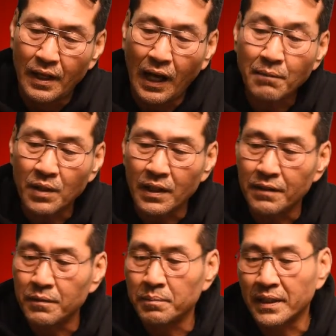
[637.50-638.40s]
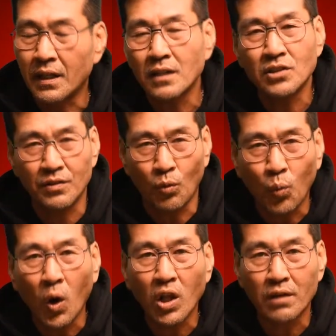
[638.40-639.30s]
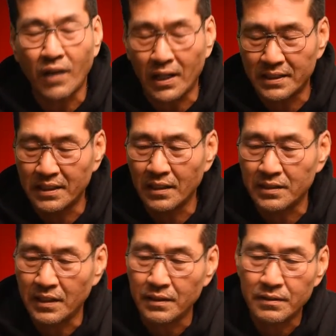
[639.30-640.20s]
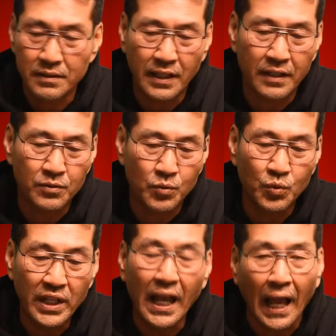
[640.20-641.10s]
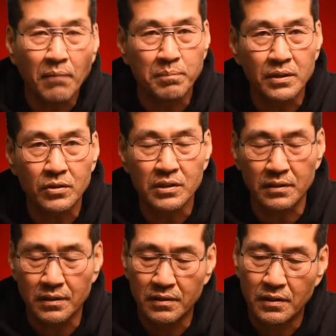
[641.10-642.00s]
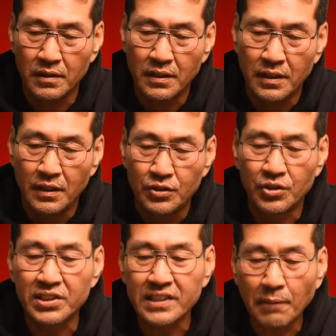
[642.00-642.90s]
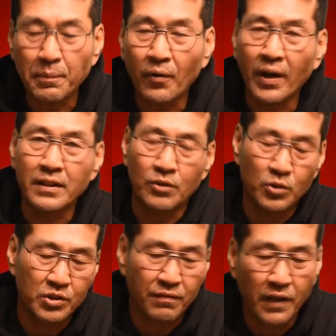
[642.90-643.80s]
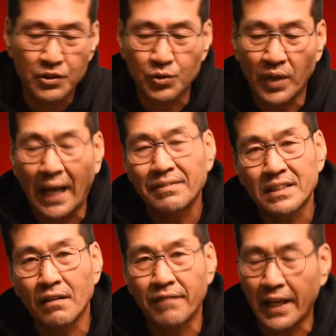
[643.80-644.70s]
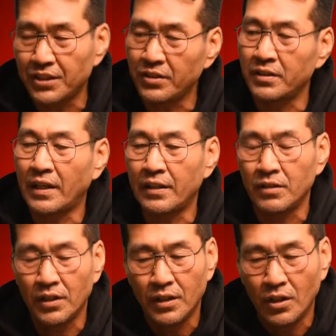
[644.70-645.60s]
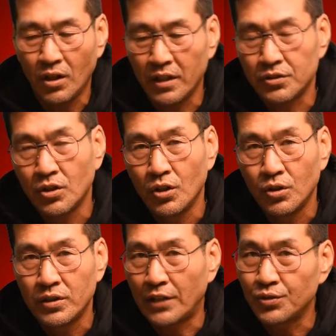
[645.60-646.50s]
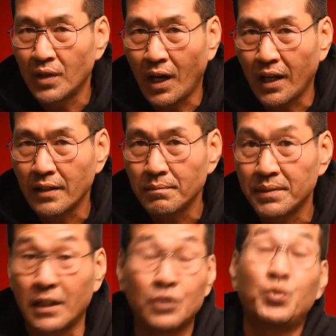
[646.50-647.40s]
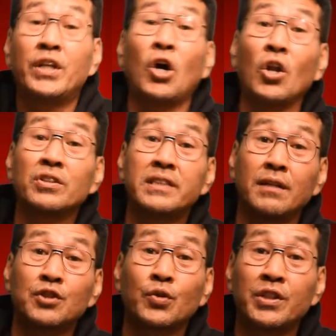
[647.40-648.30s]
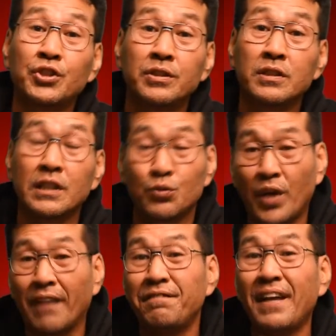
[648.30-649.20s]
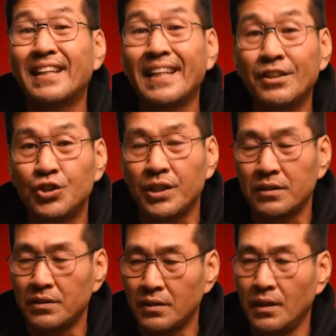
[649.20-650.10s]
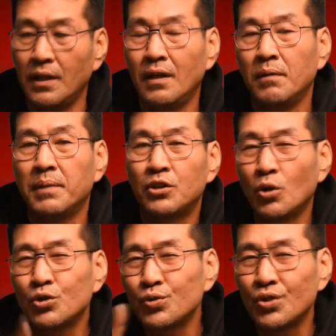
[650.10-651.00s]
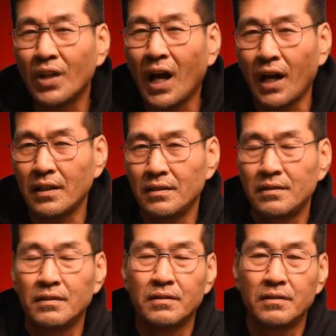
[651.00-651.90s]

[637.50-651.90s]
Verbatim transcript: I believe because of the wall of hostility that we have built to separate those of us who have salvation and that us that do not, because we call ourselves Christians because we have faith in Jesus, but those who do not,